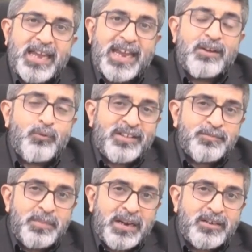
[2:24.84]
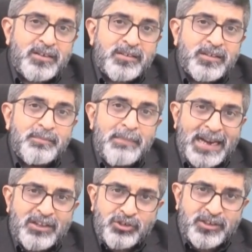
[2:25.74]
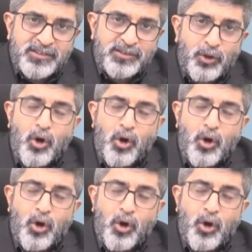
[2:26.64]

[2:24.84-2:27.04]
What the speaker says: investment managers